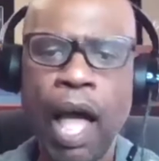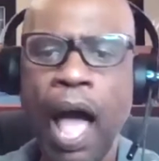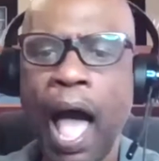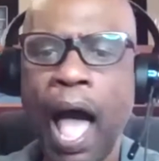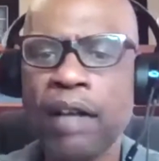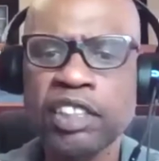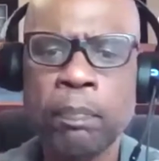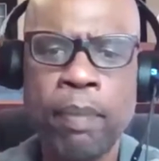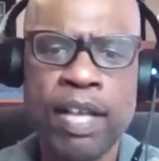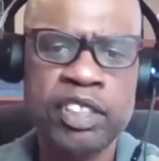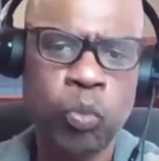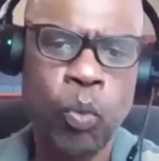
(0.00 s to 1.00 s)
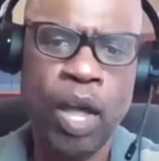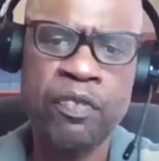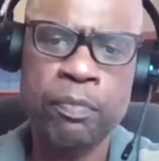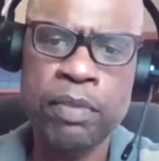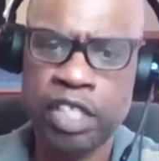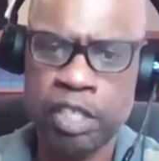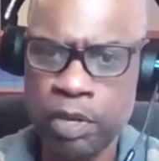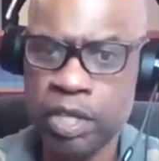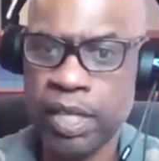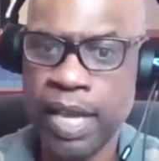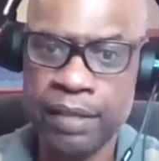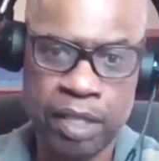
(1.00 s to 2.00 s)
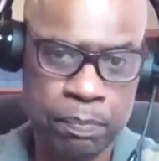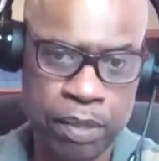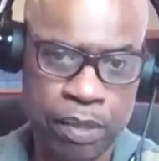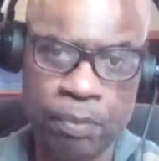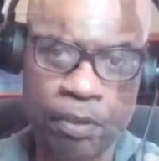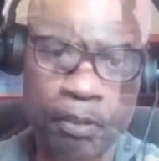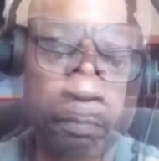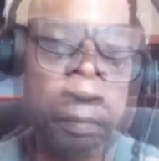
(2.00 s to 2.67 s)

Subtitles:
How's the best way for me to communicate to people?